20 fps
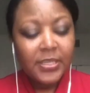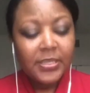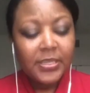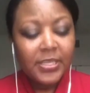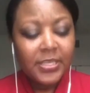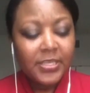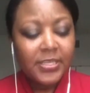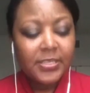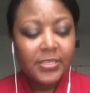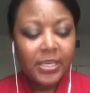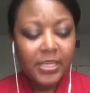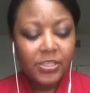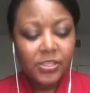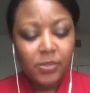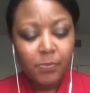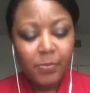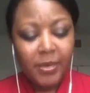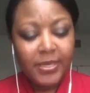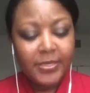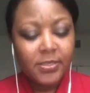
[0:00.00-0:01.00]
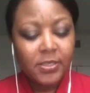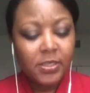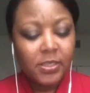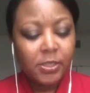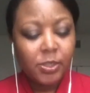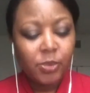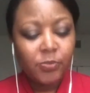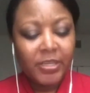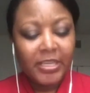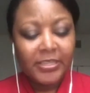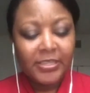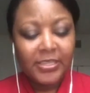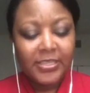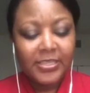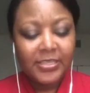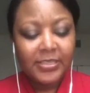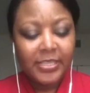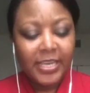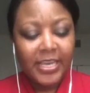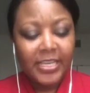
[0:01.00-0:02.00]
This section makes it clear that the
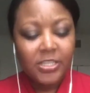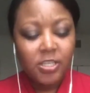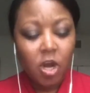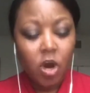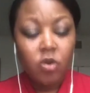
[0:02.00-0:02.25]
states